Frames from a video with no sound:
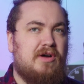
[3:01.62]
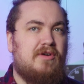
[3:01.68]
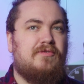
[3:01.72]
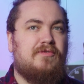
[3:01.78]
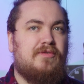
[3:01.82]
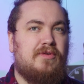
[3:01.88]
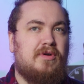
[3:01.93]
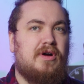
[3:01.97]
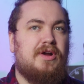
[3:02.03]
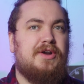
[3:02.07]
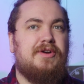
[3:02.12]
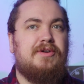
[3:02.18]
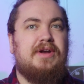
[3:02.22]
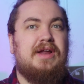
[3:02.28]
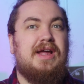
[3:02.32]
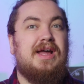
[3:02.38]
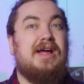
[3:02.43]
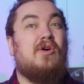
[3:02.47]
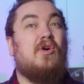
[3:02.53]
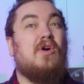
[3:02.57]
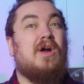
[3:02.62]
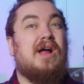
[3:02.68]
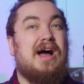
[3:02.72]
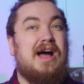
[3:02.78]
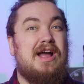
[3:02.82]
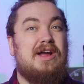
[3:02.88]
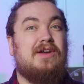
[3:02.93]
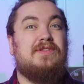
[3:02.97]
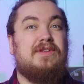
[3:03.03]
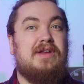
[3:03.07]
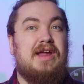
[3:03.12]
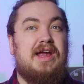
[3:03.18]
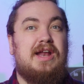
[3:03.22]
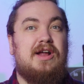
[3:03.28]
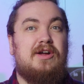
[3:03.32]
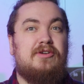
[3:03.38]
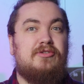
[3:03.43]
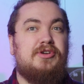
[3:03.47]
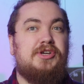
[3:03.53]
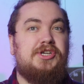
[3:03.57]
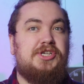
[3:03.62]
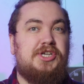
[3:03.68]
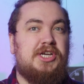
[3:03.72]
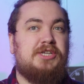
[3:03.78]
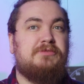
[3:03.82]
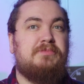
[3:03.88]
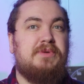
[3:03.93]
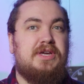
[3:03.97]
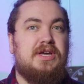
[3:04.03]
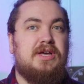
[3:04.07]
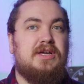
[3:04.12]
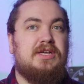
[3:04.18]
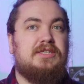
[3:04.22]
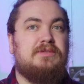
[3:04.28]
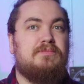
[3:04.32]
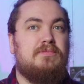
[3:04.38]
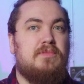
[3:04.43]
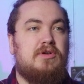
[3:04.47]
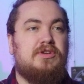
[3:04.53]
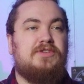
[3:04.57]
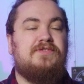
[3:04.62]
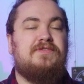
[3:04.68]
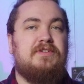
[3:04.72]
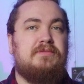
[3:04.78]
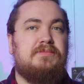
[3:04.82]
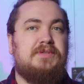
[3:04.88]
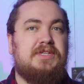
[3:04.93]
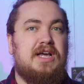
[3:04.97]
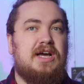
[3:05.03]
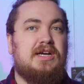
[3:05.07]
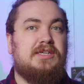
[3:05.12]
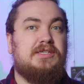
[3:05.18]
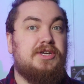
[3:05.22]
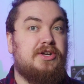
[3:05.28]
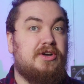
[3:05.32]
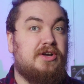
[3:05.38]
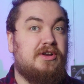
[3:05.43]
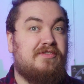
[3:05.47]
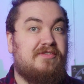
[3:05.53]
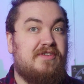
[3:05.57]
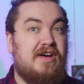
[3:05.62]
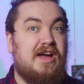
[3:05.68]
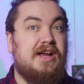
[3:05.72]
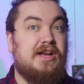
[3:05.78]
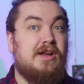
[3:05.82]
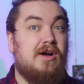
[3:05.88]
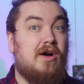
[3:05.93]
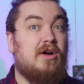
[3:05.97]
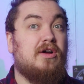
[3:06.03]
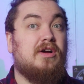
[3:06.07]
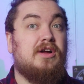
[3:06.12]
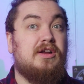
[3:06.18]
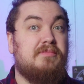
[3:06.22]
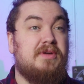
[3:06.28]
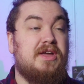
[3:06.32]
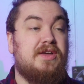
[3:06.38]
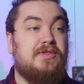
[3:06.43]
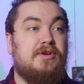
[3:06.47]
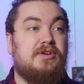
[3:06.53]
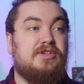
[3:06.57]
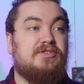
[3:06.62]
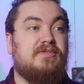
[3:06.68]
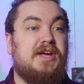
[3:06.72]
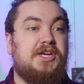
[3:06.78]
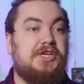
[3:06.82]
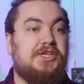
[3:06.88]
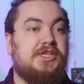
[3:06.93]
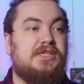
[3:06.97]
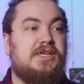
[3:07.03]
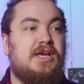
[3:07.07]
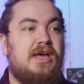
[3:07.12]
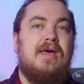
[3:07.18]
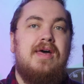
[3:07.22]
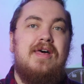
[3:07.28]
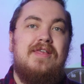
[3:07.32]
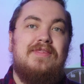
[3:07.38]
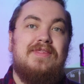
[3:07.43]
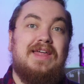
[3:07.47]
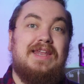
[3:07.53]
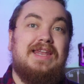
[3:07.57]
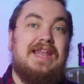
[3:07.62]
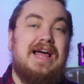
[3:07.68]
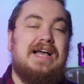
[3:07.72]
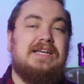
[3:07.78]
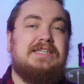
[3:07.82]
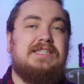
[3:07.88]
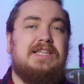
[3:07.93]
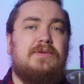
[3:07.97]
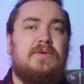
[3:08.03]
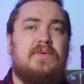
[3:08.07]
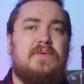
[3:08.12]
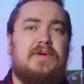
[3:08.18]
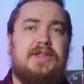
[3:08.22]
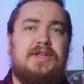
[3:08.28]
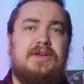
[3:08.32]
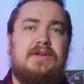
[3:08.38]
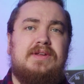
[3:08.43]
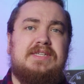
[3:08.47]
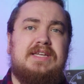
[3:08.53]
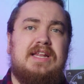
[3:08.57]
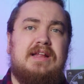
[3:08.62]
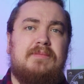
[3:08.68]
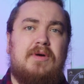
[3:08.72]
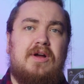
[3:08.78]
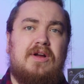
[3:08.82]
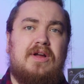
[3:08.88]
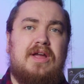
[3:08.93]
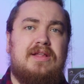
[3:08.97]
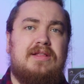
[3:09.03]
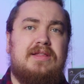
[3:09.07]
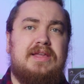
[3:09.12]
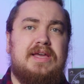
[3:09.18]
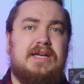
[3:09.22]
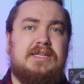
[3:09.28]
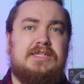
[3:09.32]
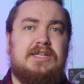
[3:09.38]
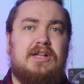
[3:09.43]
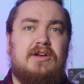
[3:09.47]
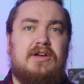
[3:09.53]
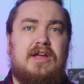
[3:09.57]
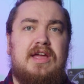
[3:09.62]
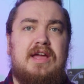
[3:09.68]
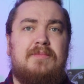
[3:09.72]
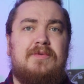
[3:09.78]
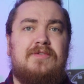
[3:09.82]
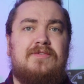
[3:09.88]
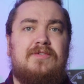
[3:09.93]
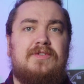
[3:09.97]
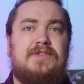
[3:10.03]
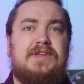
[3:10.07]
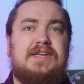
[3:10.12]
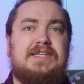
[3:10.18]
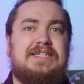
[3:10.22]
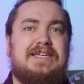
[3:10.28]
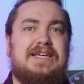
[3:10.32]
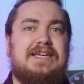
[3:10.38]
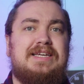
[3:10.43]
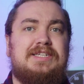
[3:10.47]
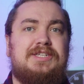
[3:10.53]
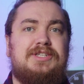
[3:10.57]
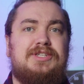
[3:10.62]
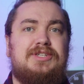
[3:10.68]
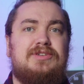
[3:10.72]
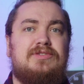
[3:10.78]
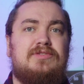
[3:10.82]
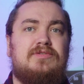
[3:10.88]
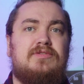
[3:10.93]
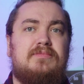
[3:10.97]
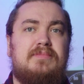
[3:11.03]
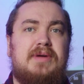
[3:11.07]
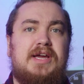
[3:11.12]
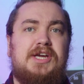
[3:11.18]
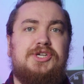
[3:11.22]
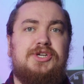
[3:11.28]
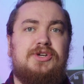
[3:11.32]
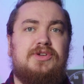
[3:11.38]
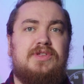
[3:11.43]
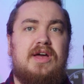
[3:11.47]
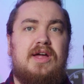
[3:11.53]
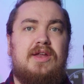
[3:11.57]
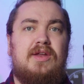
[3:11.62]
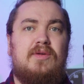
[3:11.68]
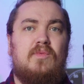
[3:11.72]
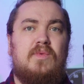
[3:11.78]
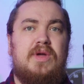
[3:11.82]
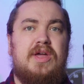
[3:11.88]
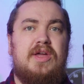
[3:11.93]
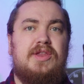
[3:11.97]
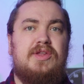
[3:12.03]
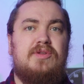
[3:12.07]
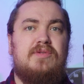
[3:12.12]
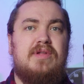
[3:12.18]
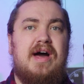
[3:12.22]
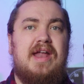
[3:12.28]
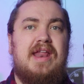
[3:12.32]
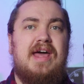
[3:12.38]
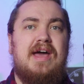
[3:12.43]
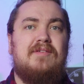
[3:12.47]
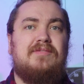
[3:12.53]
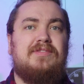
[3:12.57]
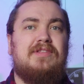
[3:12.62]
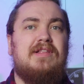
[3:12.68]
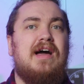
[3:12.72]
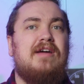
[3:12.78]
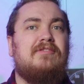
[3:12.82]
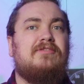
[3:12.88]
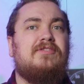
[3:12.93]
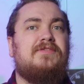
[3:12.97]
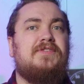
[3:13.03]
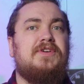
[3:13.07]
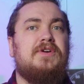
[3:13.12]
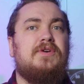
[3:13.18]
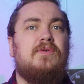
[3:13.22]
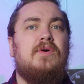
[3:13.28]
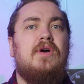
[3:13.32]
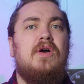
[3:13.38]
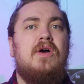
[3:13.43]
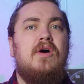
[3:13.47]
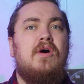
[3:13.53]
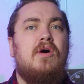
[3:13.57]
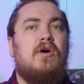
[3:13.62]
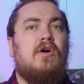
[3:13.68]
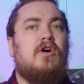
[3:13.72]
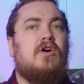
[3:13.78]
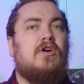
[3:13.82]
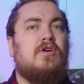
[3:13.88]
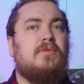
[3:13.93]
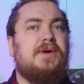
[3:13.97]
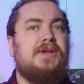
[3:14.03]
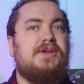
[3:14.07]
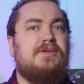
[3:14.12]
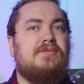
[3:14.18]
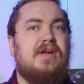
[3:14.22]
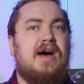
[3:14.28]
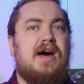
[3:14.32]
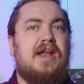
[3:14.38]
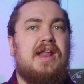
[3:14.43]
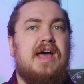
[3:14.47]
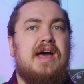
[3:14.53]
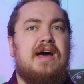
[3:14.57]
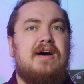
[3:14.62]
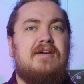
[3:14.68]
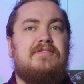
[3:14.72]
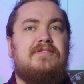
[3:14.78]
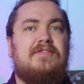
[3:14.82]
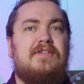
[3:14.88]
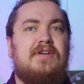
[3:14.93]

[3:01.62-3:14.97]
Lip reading: 400 or higher than 800 just because most film stocks that you're going to find are going to be in those ranges. The last thing we want to do to set up our DSLR camera for this is to make sure that we do not have live review or we do not have